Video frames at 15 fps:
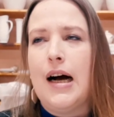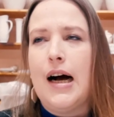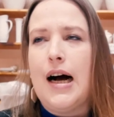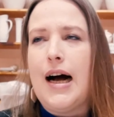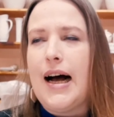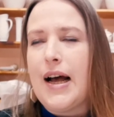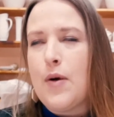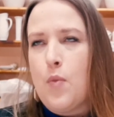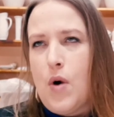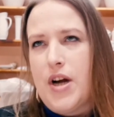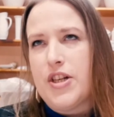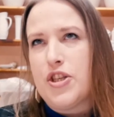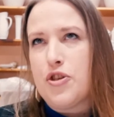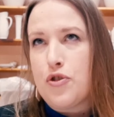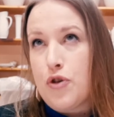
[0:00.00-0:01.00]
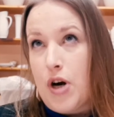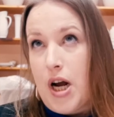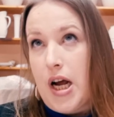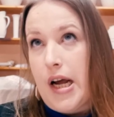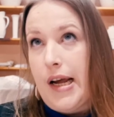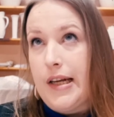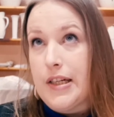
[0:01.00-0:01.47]
I once
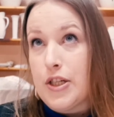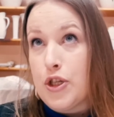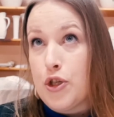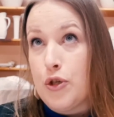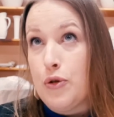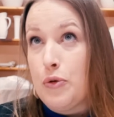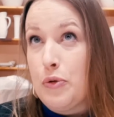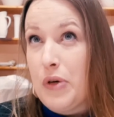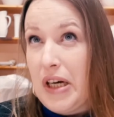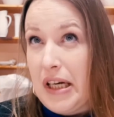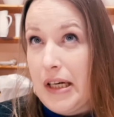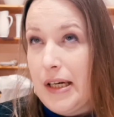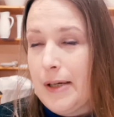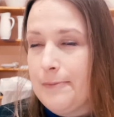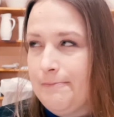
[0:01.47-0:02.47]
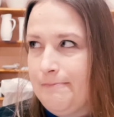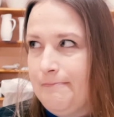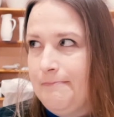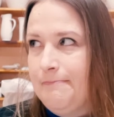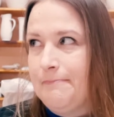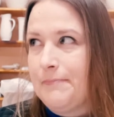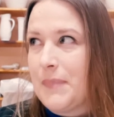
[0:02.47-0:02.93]
tried to
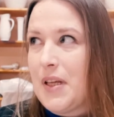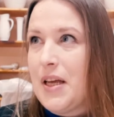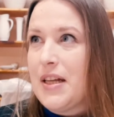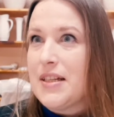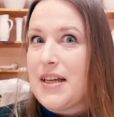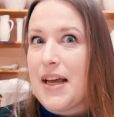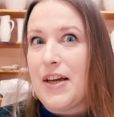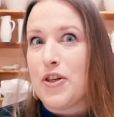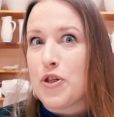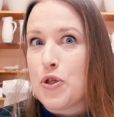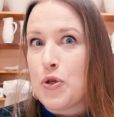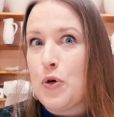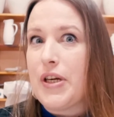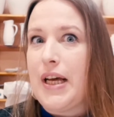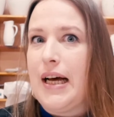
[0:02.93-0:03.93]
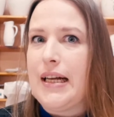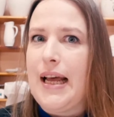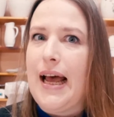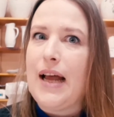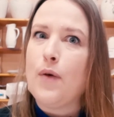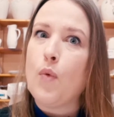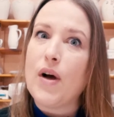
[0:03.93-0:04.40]
take a shortcut,
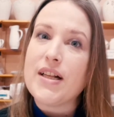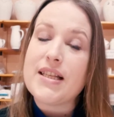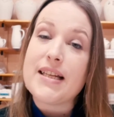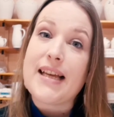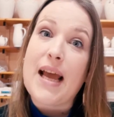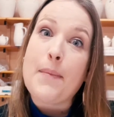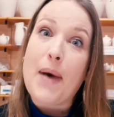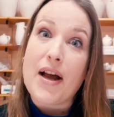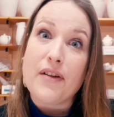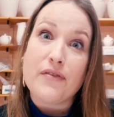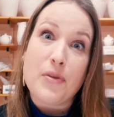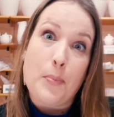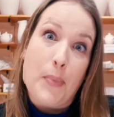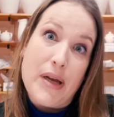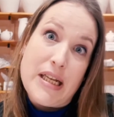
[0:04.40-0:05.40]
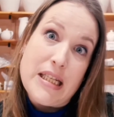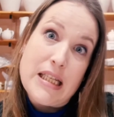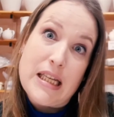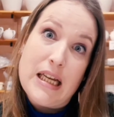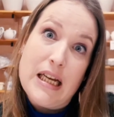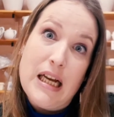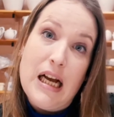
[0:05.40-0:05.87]
and once it came out of the
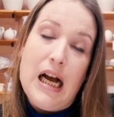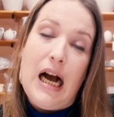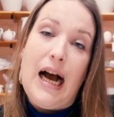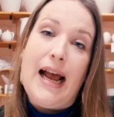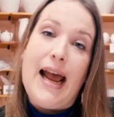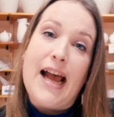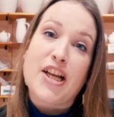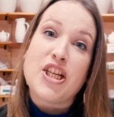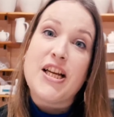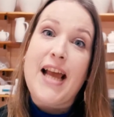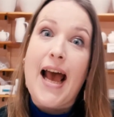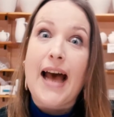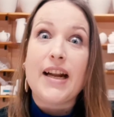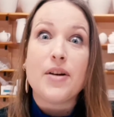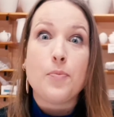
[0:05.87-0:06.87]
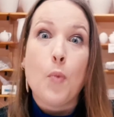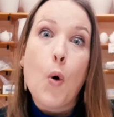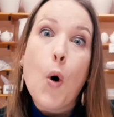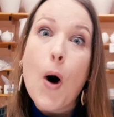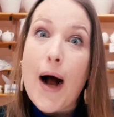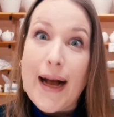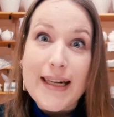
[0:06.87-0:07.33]
bisque, I actually added
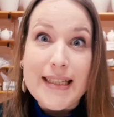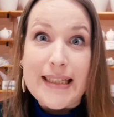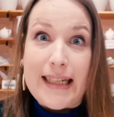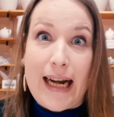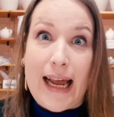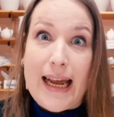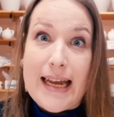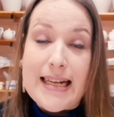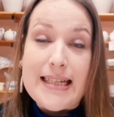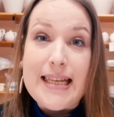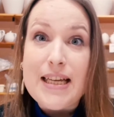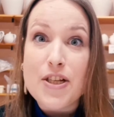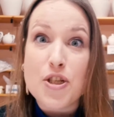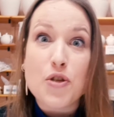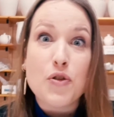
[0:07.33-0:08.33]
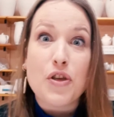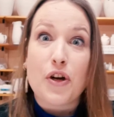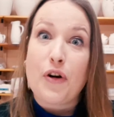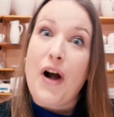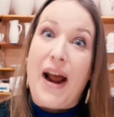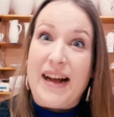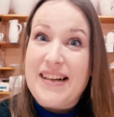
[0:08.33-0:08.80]
more underglaze into the
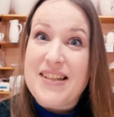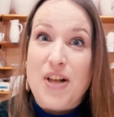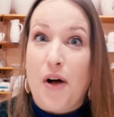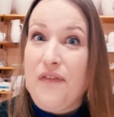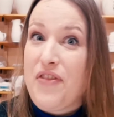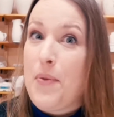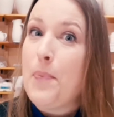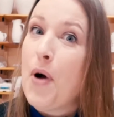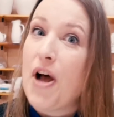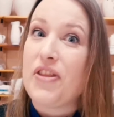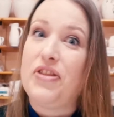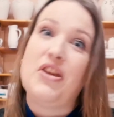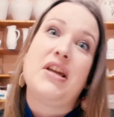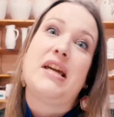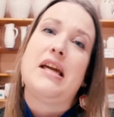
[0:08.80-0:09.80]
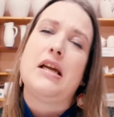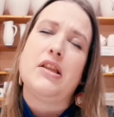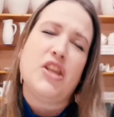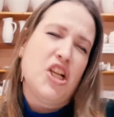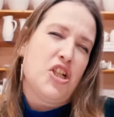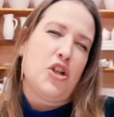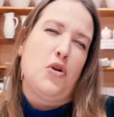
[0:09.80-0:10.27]
cracks of the pot thinking,
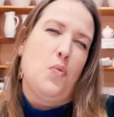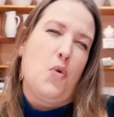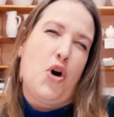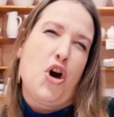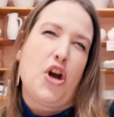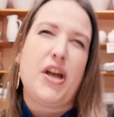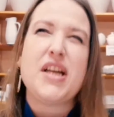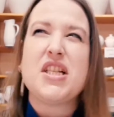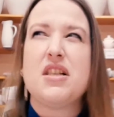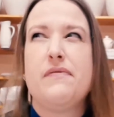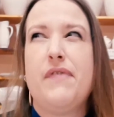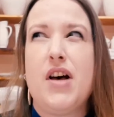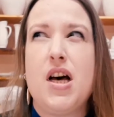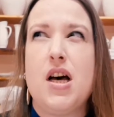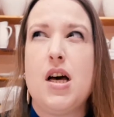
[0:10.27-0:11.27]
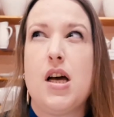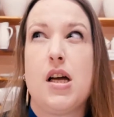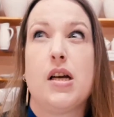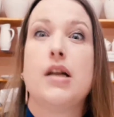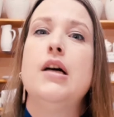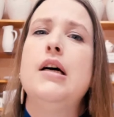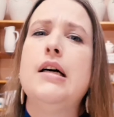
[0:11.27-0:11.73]
this will work, it's
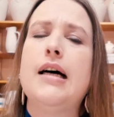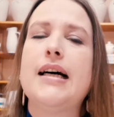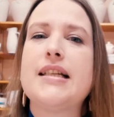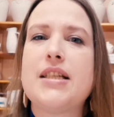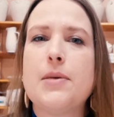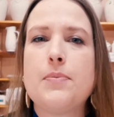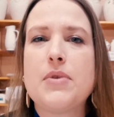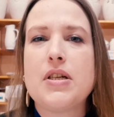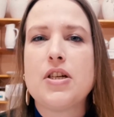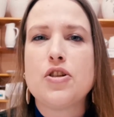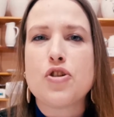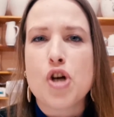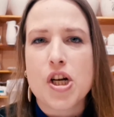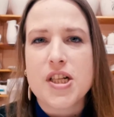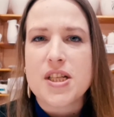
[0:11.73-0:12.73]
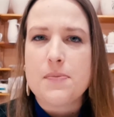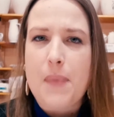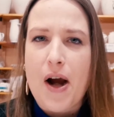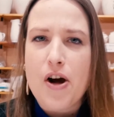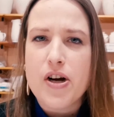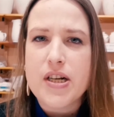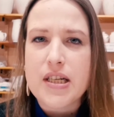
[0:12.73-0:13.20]
fine. I dipped it in
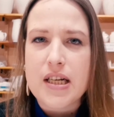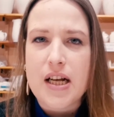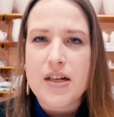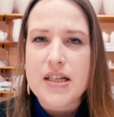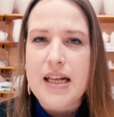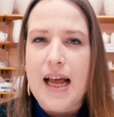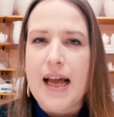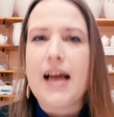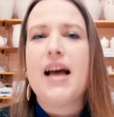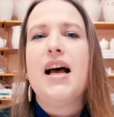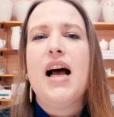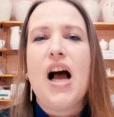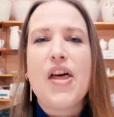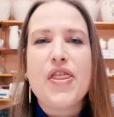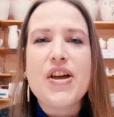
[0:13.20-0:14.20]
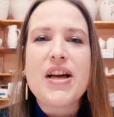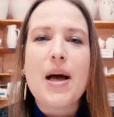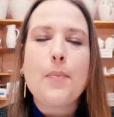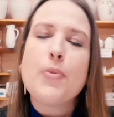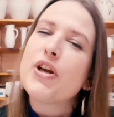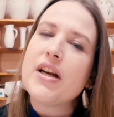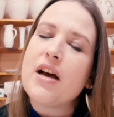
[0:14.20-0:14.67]
transparent and I was like, I think I
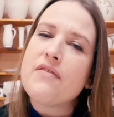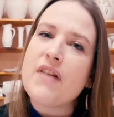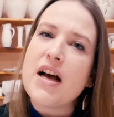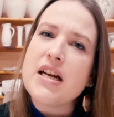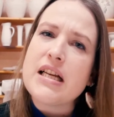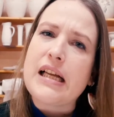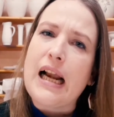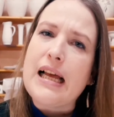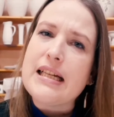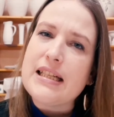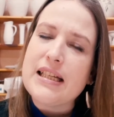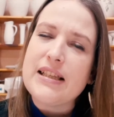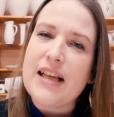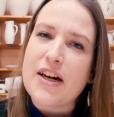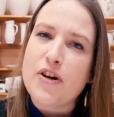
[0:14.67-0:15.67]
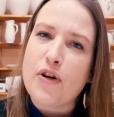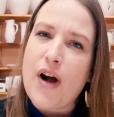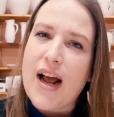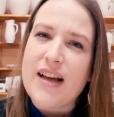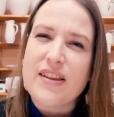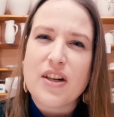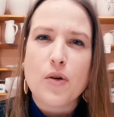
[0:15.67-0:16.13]
put enough underglaze in that
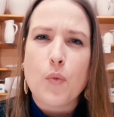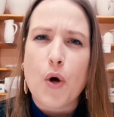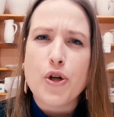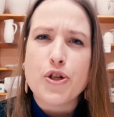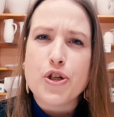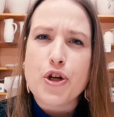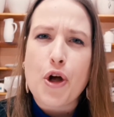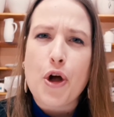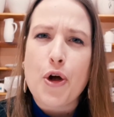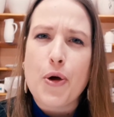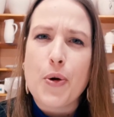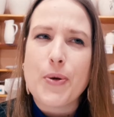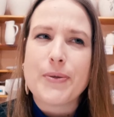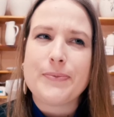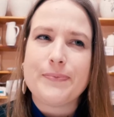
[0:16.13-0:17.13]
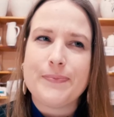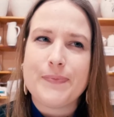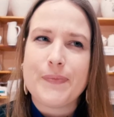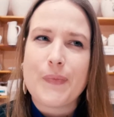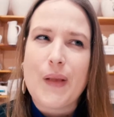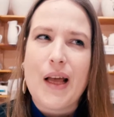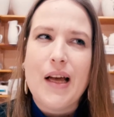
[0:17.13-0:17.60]
crack that it won't show.
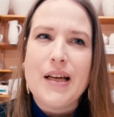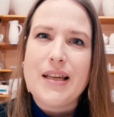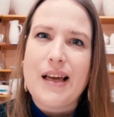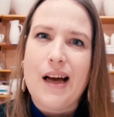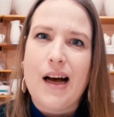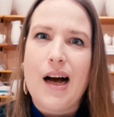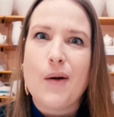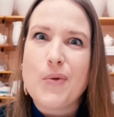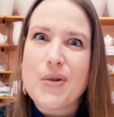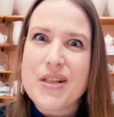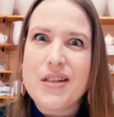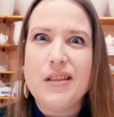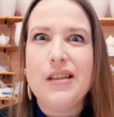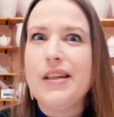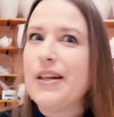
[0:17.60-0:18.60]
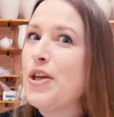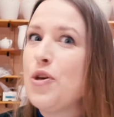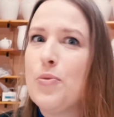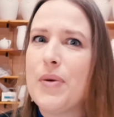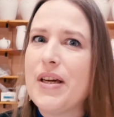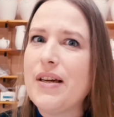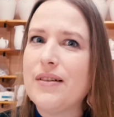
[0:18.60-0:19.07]
Yeah, I was still a
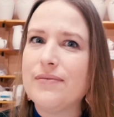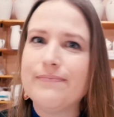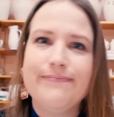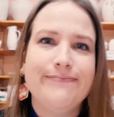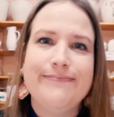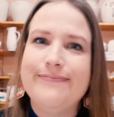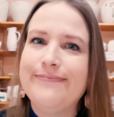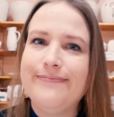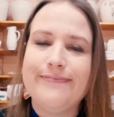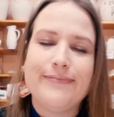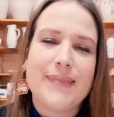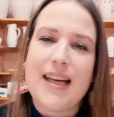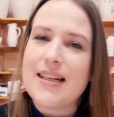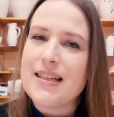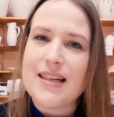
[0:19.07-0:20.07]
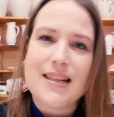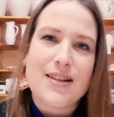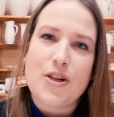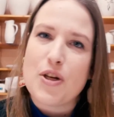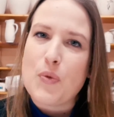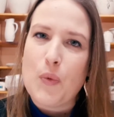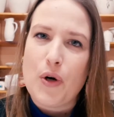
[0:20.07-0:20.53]
newbie. That does
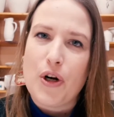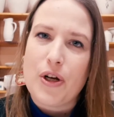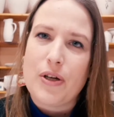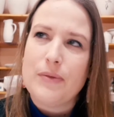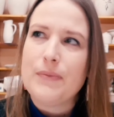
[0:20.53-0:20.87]
not work.